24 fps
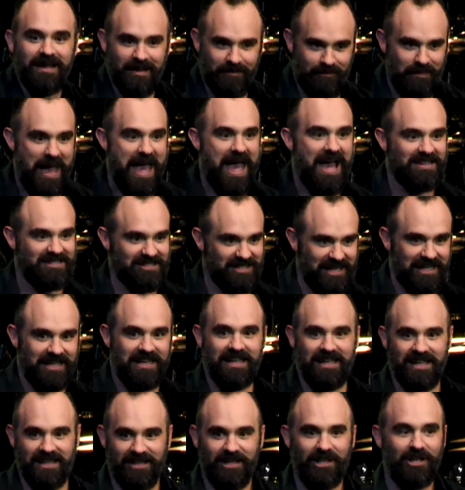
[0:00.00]
basket
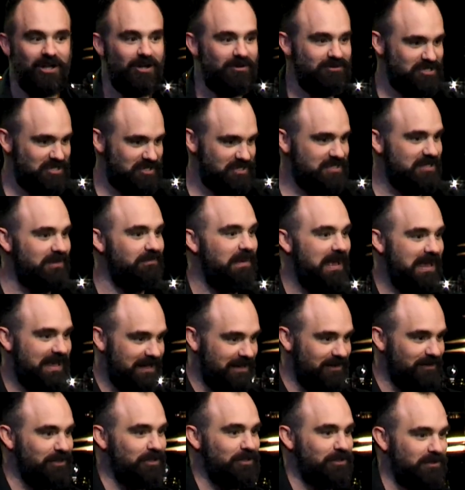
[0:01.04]
in, you know, just to make it
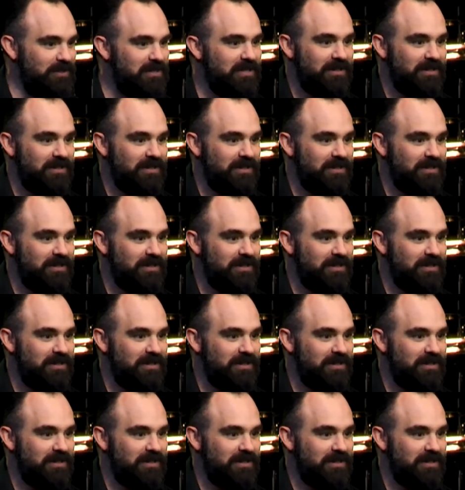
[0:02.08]
a little